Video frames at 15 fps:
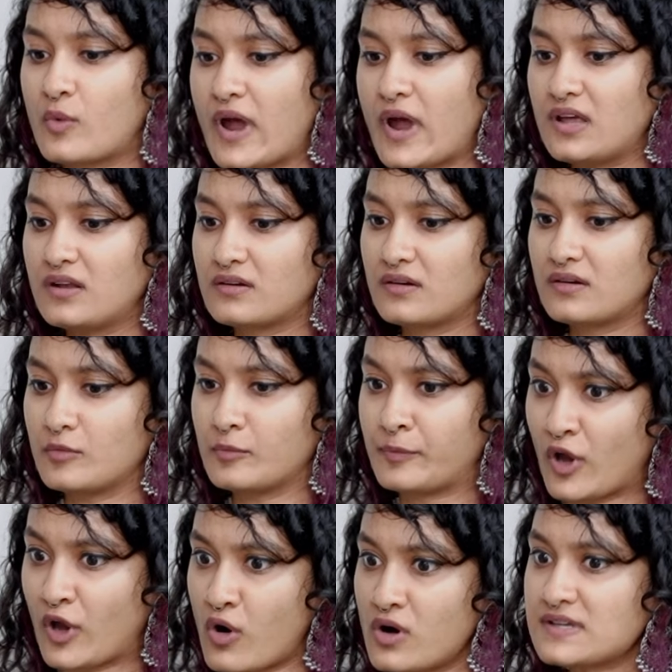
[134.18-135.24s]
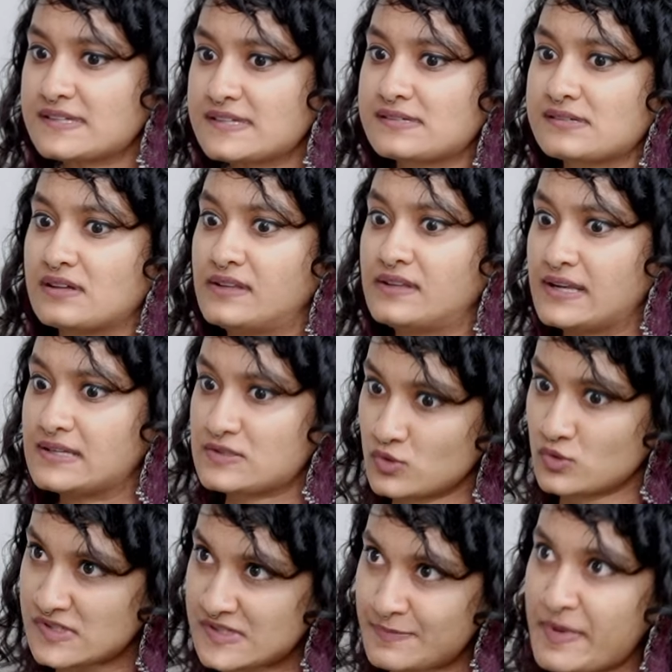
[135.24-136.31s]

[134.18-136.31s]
where because there is no